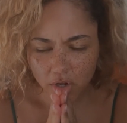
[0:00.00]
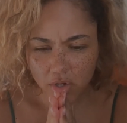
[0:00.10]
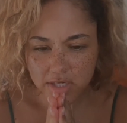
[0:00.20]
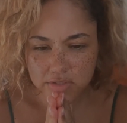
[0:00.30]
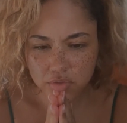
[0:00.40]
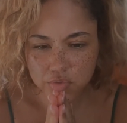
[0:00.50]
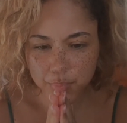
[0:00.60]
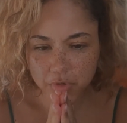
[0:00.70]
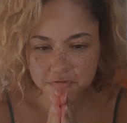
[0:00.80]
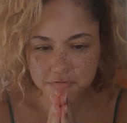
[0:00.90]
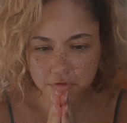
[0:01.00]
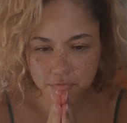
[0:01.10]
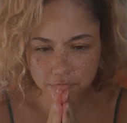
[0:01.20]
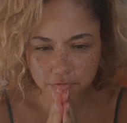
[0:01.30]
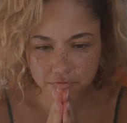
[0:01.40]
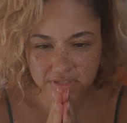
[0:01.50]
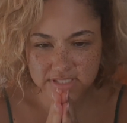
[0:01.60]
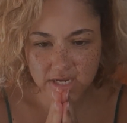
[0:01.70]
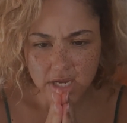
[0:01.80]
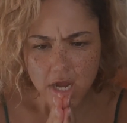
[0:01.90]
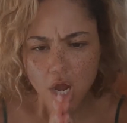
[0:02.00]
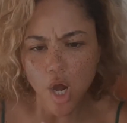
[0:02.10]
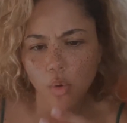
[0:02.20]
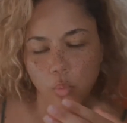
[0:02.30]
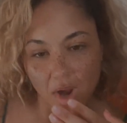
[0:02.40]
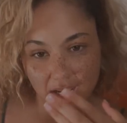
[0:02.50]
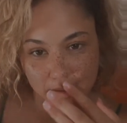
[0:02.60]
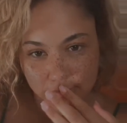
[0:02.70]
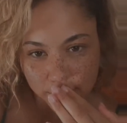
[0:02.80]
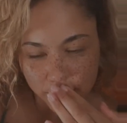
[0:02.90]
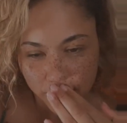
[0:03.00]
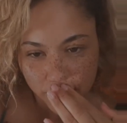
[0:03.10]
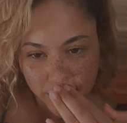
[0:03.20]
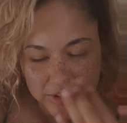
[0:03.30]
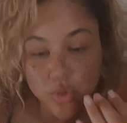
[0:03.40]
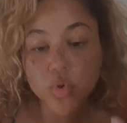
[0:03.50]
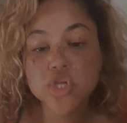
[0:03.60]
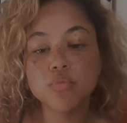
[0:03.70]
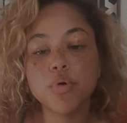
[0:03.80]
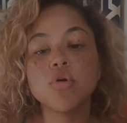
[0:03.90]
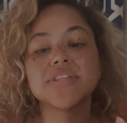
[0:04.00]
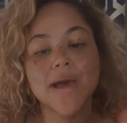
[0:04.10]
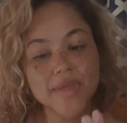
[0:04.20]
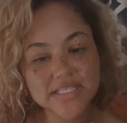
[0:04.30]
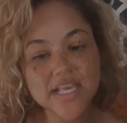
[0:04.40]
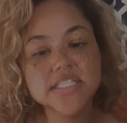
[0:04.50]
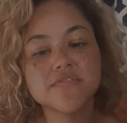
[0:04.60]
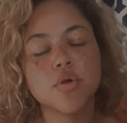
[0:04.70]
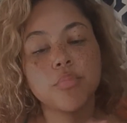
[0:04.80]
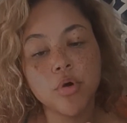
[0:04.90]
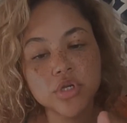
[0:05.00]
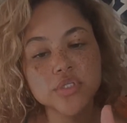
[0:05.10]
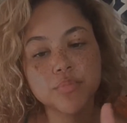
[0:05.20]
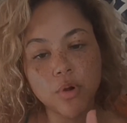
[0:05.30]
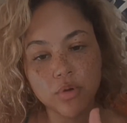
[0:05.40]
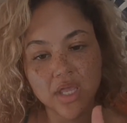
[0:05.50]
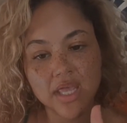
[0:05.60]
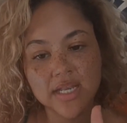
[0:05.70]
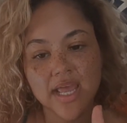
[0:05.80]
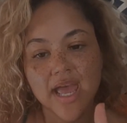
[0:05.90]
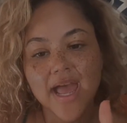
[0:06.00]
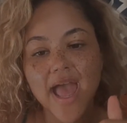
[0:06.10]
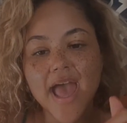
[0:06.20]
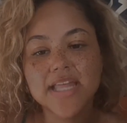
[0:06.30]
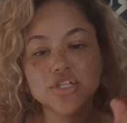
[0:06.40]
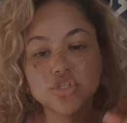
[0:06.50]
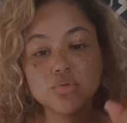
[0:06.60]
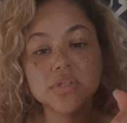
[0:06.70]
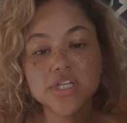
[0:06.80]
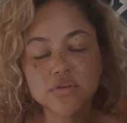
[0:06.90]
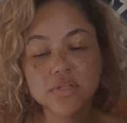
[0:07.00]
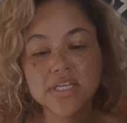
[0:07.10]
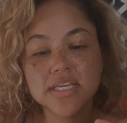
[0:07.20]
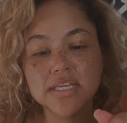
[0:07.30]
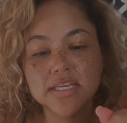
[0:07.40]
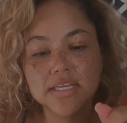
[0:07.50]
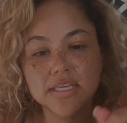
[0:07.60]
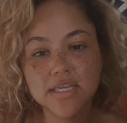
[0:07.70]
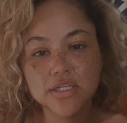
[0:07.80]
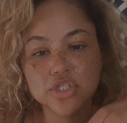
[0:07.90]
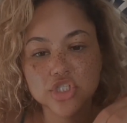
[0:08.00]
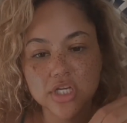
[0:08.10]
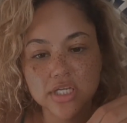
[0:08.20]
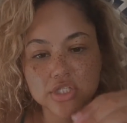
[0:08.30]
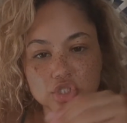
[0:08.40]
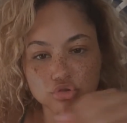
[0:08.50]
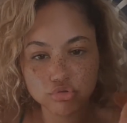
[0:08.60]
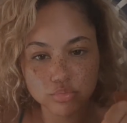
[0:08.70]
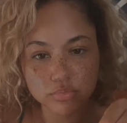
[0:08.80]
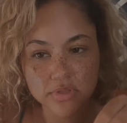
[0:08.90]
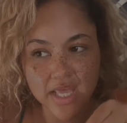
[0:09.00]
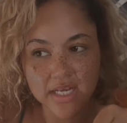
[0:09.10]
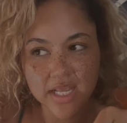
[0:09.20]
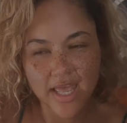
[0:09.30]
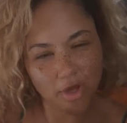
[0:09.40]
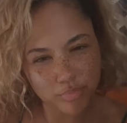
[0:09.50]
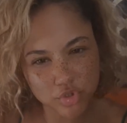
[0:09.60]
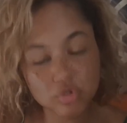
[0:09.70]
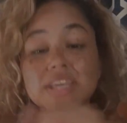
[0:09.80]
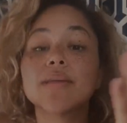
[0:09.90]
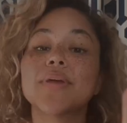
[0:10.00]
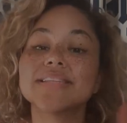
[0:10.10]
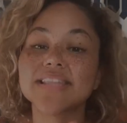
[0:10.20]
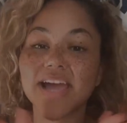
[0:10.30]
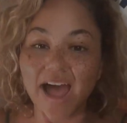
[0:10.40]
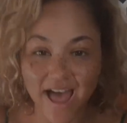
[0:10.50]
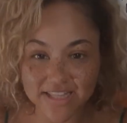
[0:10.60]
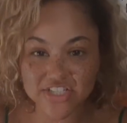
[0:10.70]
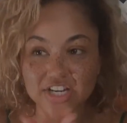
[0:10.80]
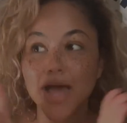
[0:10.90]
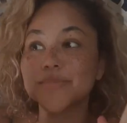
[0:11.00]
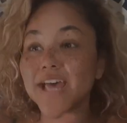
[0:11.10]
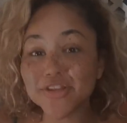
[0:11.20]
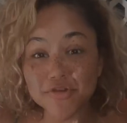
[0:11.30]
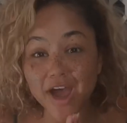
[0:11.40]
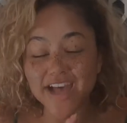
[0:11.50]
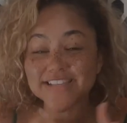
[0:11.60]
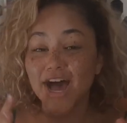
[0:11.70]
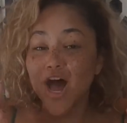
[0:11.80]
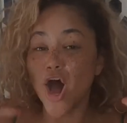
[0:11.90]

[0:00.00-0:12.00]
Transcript: oh, it is also perfect for fixing. Wait, so when your bone, that makes sense. If your bone is broken and you literally eat chicken soup, then it helps you. Yeah, because of the collagen. I'm telling you guys,